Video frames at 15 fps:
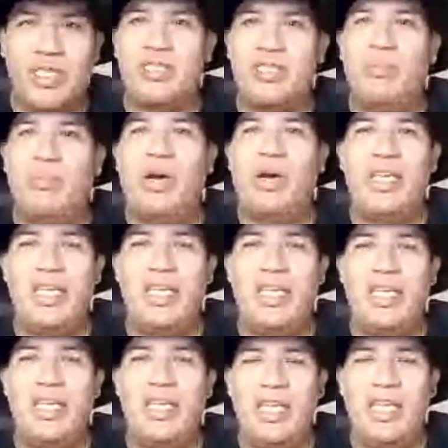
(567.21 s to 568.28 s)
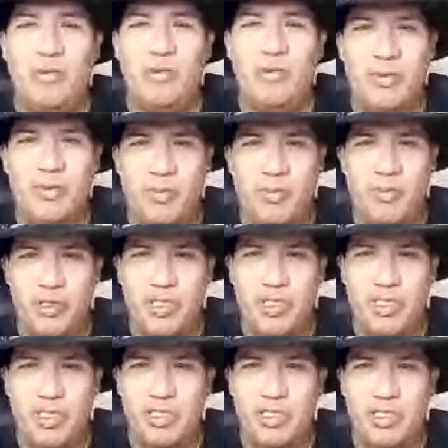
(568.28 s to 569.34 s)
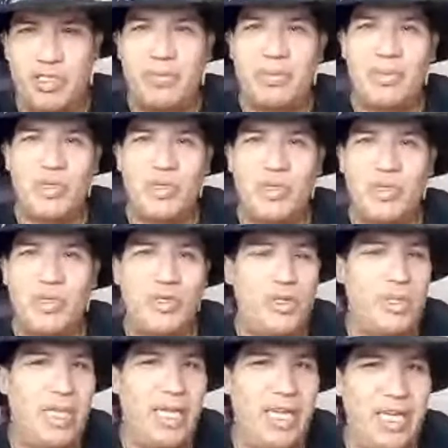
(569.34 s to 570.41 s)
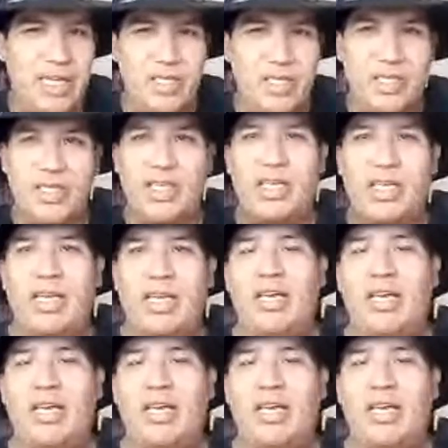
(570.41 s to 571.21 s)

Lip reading: Is the body equally proportioned to the legs?